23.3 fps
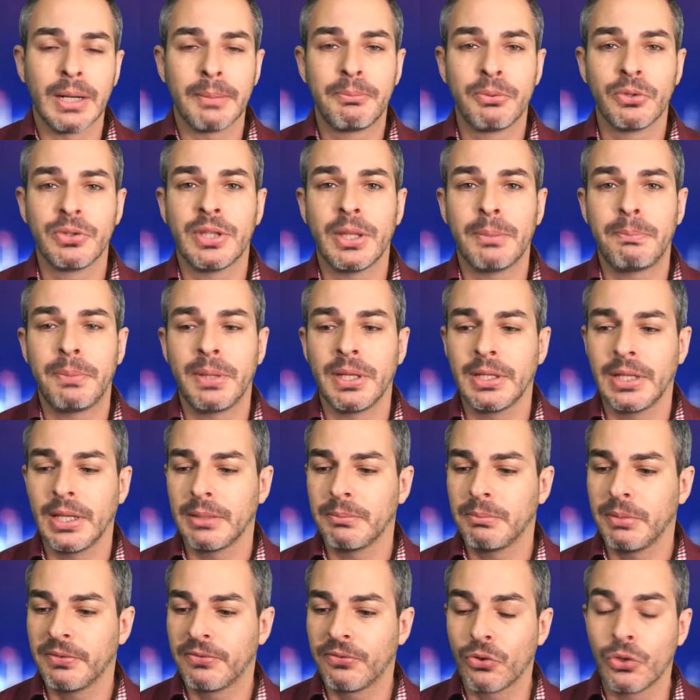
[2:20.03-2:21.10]
put that PIN
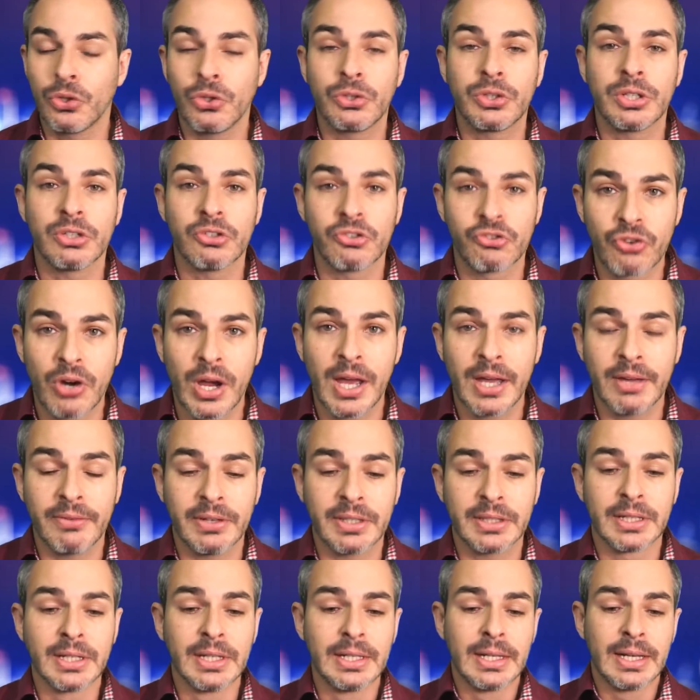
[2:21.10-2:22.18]
in before you can drive
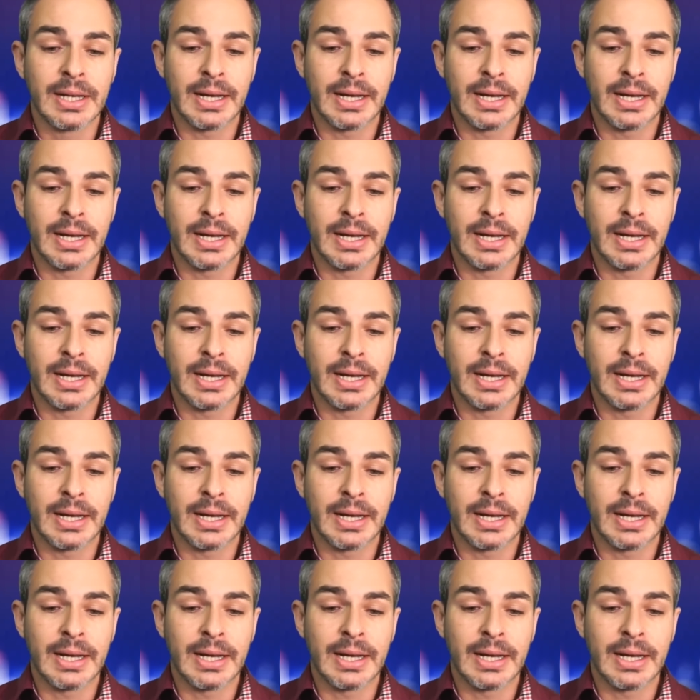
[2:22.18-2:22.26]
it.